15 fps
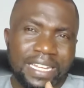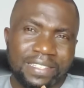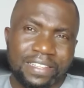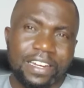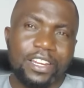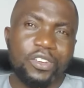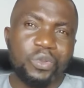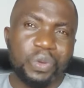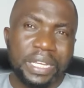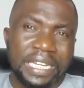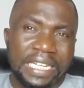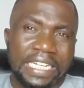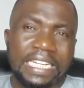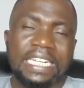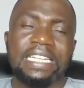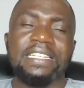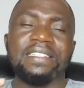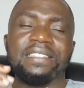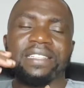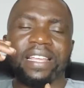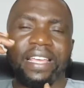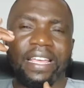decided to
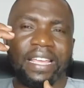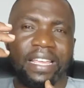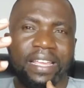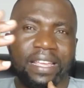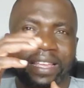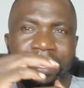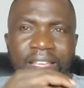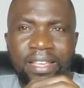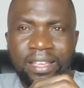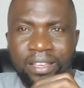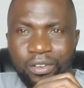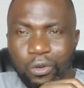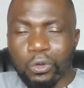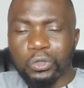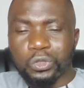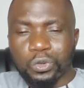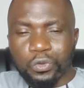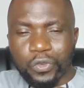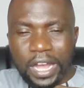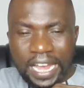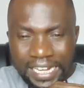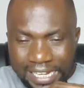increase the cost of
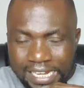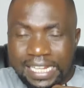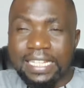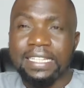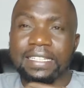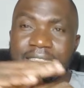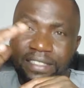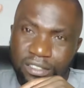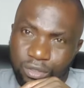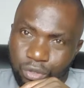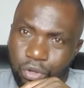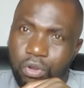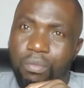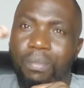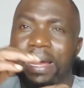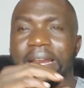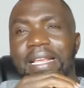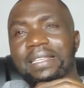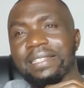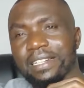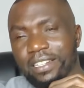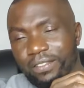IDs, you know,
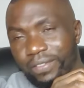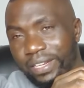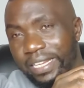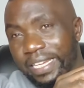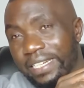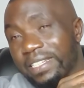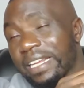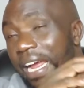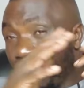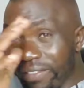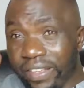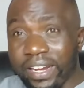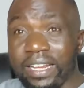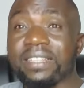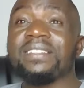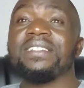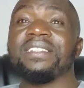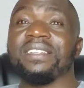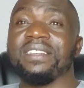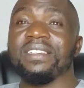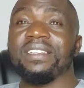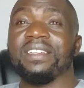marriage certificates and the rest,
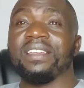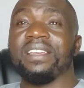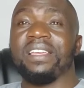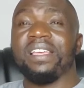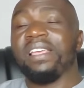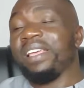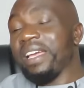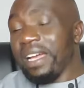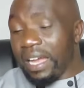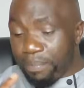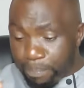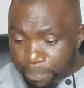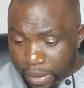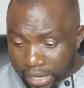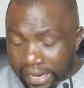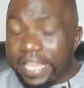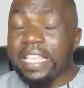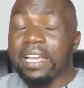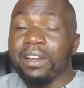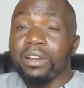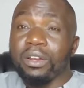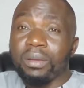a
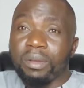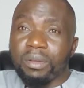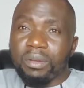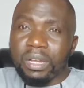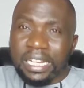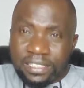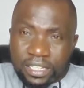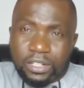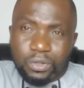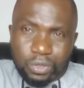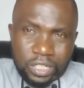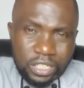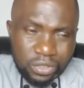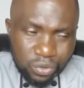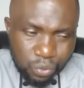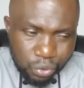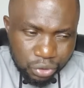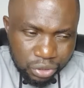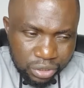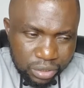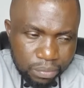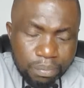Kenyan Gazette notice
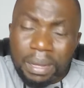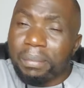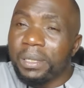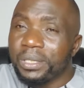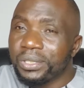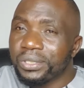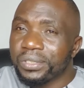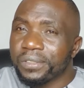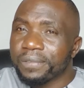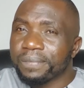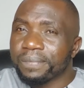was published.